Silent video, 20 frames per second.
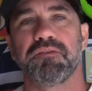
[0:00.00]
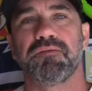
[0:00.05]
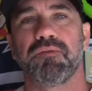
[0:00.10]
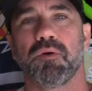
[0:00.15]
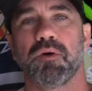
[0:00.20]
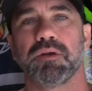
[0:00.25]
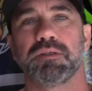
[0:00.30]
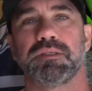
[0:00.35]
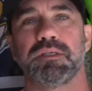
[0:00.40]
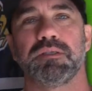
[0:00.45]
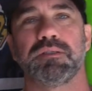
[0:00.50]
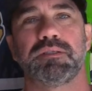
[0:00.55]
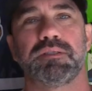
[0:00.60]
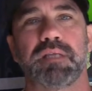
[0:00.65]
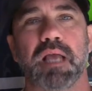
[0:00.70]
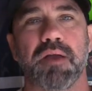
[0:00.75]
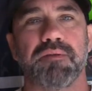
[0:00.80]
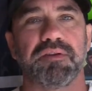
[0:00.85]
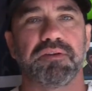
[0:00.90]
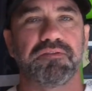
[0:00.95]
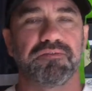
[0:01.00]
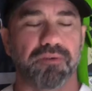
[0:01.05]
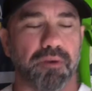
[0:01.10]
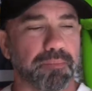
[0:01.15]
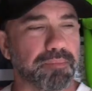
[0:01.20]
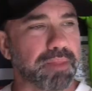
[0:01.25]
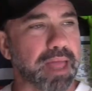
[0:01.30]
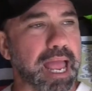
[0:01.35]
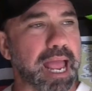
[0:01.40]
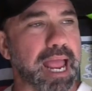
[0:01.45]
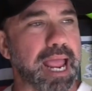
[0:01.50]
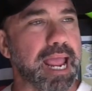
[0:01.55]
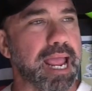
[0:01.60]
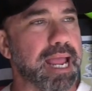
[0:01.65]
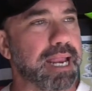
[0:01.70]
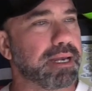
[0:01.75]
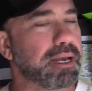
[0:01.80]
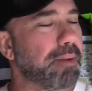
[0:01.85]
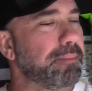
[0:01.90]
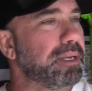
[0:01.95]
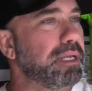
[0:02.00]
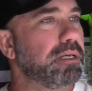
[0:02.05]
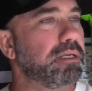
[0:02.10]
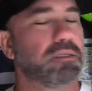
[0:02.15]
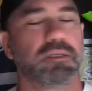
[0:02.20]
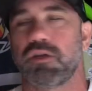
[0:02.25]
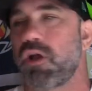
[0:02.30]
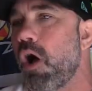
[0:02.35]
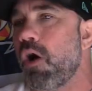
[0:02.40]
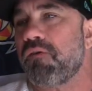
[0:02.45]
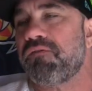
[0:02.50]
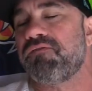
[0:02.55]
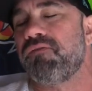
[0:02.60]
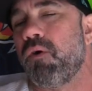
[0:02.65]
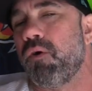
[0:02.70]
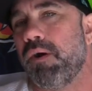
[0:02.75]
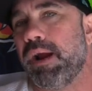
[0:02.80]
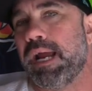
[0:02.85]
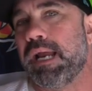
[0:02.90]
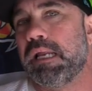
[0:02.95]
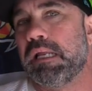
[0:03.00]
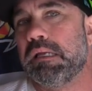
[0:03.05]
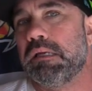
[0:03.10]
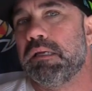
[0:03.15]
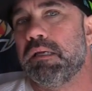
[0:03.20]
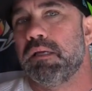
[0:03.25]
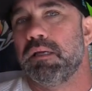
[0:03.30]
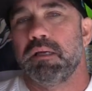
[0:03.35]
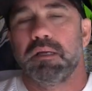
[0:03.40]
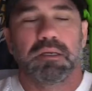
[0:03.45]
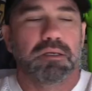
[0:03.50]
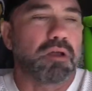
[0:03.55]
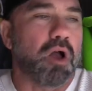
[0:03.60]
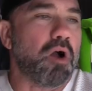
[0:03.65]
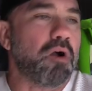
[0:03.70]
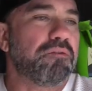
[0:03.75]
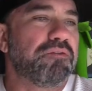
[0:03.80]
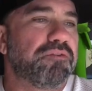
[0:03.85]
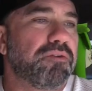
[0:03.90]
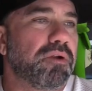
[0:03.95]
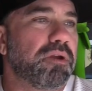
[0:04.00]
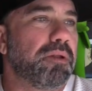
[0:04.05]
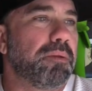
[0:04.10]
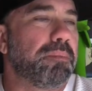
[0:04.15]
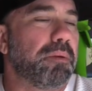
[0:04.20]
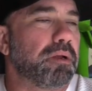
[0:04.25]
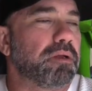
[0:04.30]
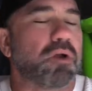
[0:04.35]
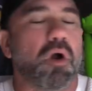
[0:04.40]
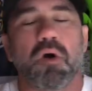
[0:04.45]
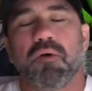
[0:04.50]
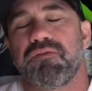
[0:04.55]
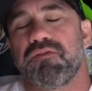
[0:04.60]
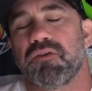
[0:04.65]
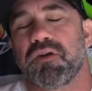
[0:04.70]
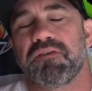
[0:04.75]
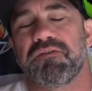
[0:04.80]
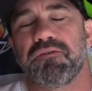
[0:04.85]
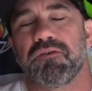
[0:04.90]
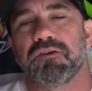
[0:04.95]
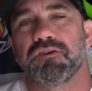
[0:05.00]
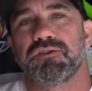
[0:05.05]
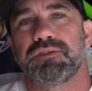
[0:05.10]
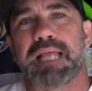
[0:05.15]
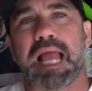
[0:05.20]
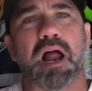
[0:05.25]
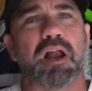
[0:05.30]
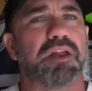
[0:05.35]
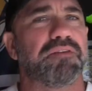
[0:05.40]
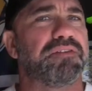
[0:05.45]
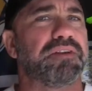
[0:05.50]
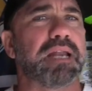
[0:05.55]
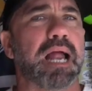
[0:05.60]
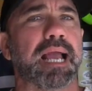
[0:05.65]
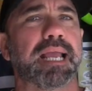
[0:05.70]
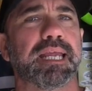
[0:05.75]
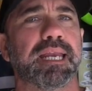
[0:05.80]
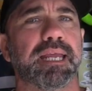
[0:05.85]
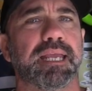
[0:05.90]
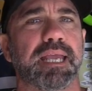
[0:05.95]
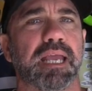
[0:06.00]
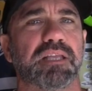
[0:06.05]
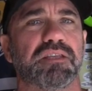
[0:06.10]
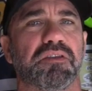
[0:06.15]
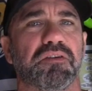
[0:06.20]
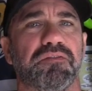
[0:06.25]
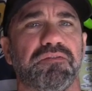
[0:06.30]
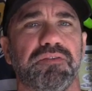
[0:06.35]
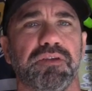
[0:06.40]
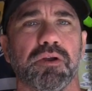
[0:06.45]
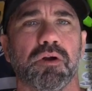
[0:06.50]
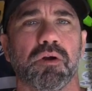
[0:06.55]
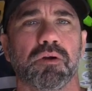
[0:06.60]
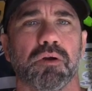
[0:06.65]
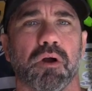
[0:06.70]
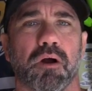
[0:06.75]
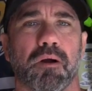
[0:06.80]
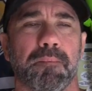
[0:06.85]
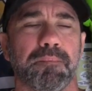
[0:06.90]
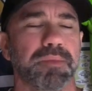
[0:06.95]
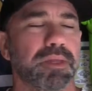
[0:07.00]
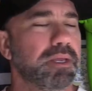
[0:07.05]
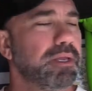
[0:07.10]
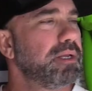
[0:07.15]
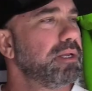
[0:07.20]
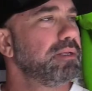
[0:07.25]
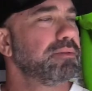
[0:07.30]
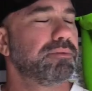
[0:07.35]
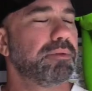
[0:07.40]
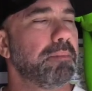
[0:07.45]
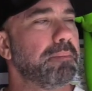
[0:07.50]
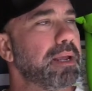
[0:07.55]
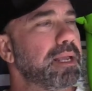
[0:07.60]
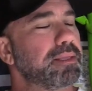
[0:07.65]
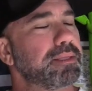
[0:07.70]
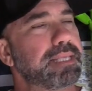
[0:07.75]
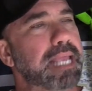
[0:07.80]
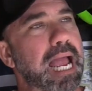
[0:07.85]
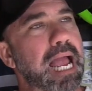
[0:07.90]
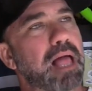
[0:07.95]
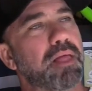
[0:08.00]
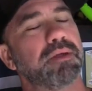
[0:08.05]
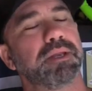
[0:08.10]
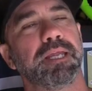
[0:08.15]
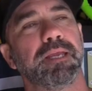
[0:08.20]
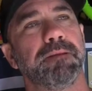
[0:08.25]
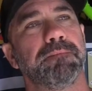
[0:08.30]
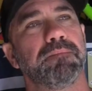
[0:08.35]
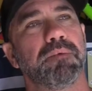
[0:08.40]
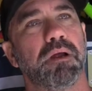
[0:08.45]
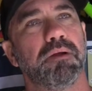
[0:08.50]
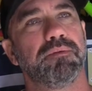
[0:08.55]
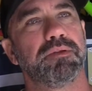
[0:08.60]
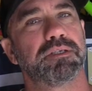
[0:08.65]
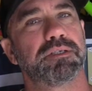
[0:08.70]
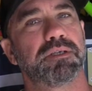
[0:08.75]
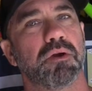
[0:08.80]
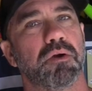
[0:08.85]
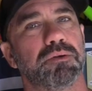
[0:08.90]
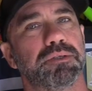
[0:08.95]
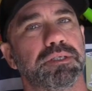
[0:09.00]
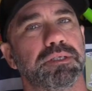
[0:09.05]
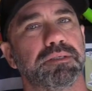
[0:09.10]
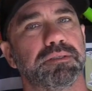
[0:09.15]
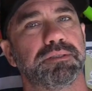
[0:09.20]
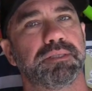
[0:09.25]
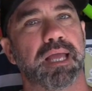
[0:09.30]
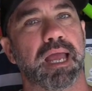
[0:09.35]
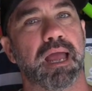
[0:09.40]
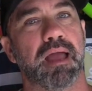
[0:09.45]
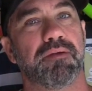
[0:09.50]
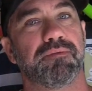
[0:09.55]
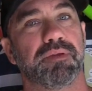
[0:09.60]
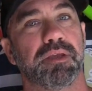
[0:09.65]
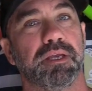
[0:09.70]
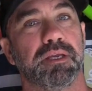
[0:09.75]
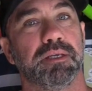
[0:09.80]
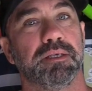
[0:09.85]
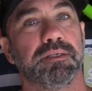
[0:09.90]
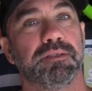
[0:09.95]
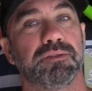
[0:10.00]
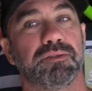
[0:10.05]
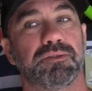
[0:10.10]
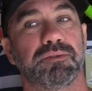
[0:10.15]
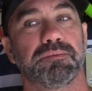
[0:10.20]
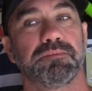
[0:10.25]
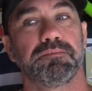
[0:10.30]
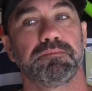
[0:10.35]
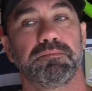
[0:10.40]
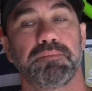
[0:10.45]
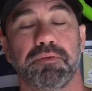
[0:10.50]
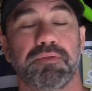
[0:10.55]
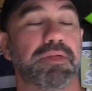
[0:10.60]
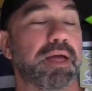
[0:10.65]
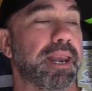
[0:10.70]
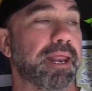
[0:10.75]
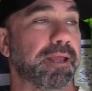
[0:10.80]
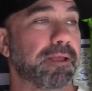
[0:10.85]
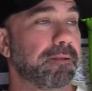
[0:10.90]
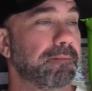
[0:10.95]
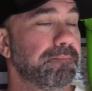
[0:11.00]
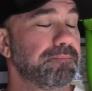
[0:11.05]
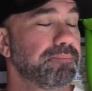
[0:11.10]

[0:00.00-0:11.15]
4th and 7 from that end. I mean, go for it. Go for the first down if you're not going to kick the field goal. The mentality of this coaching staff is pathetic.